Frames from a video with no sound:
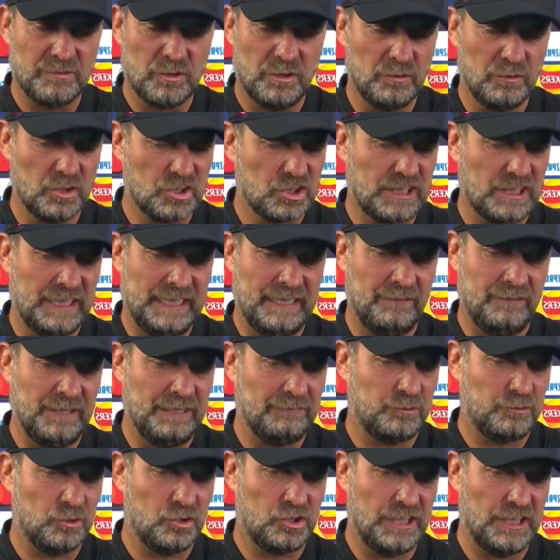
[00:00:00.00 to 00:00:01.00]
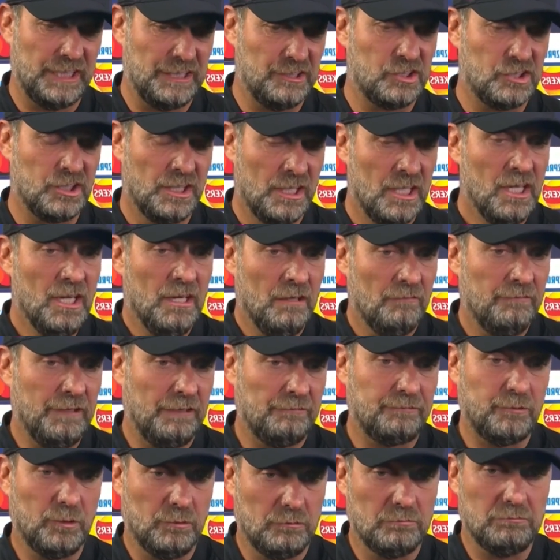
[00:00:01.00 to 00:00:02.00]
So it was clear we have to change. We
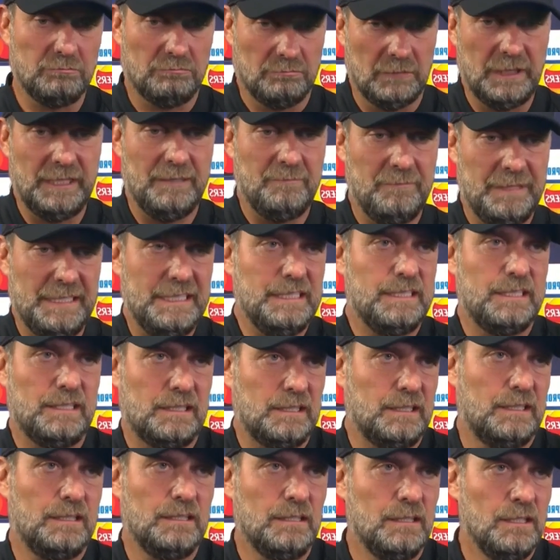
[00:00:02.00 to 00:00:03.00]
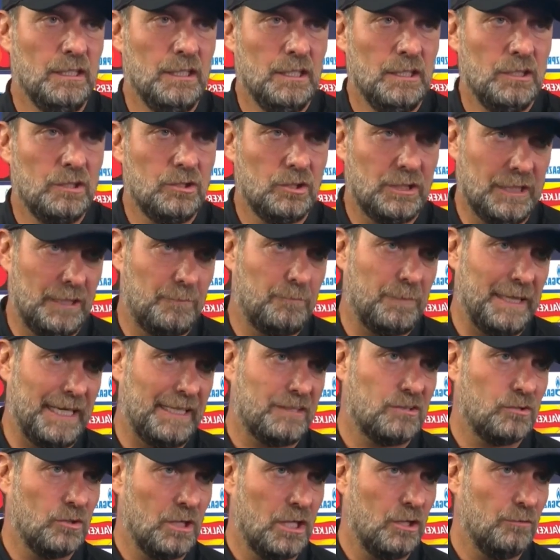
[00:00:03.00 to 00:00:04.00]
have to immediately to get
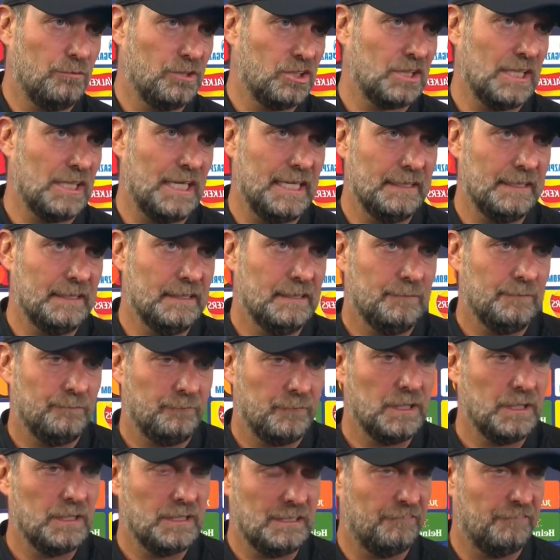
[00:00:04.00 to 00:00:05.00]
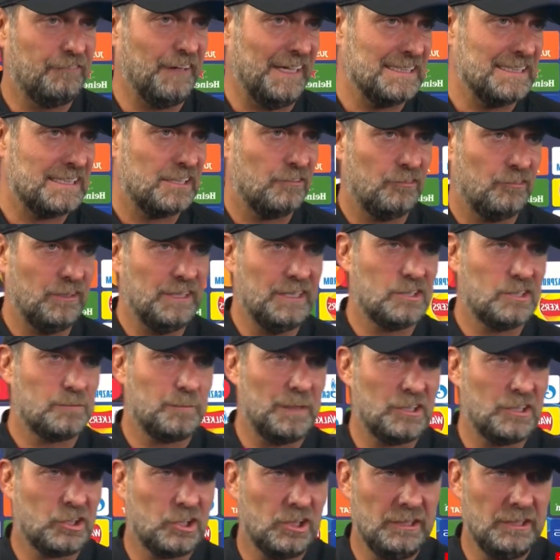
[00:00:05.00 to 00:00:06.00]
back to how we started, defensively
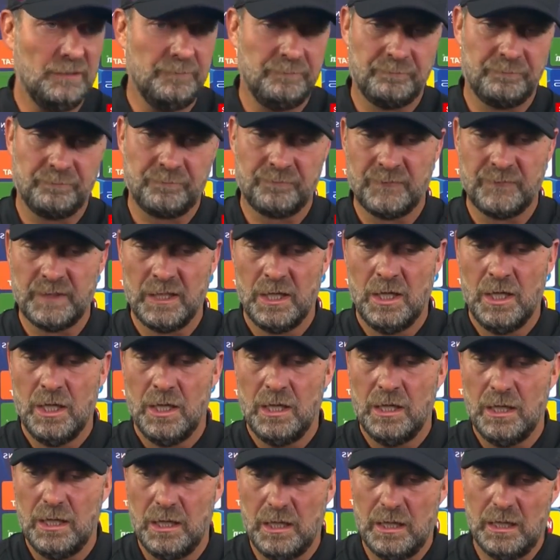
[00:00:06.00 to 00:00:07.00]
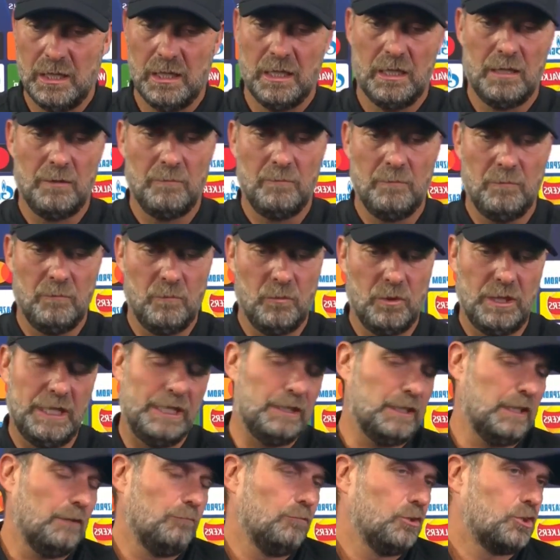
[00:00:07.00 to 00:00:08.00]
especially. Um,
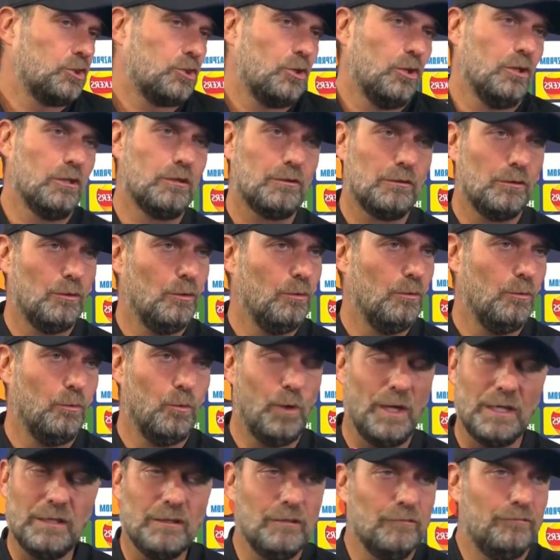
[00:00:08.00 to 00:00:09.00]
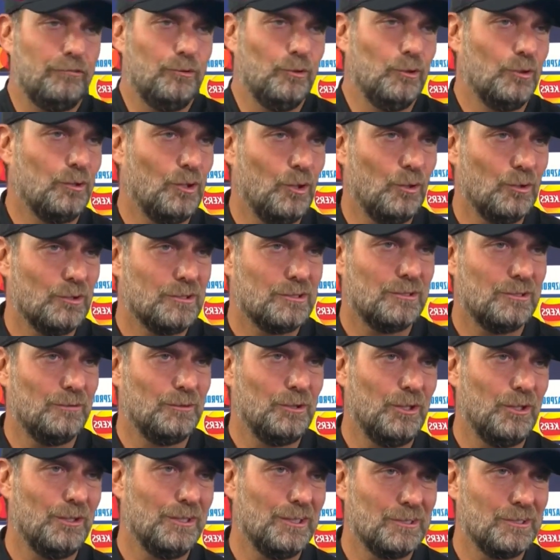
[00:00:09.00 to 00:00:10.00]
and then we scored wonderful goals, to
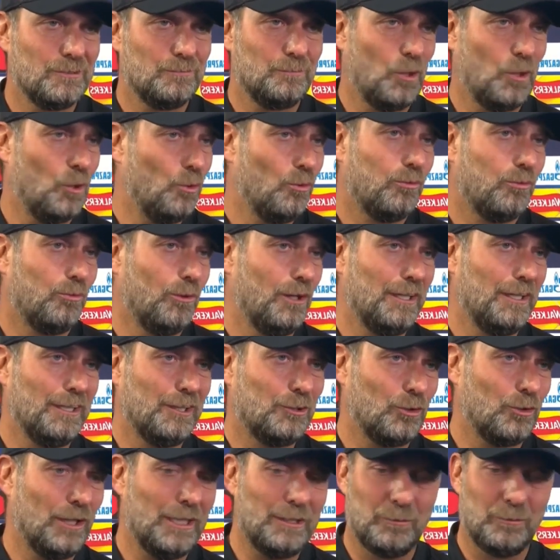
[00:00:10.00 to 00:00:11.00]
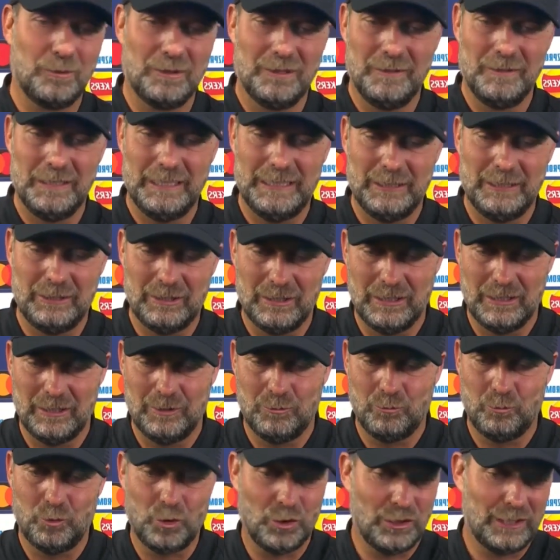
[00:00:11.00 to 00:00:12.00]
be honest. Both were incredible and
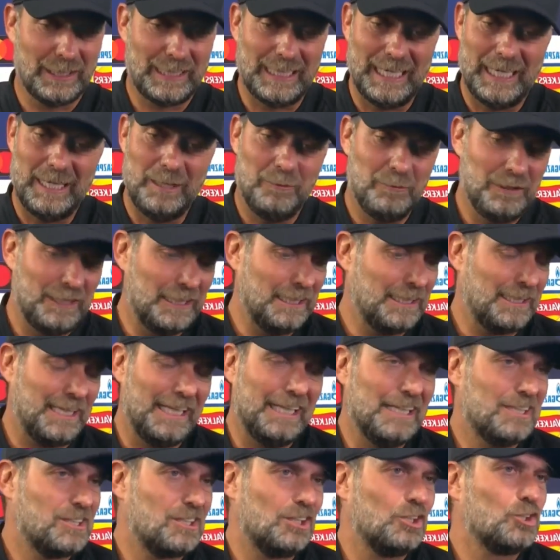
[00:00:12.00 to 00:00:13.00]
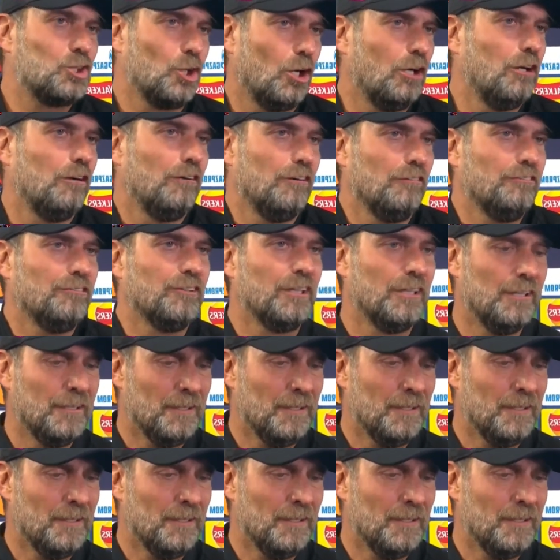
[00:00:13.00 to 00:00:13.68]
um, won the game, and I think it's deserved.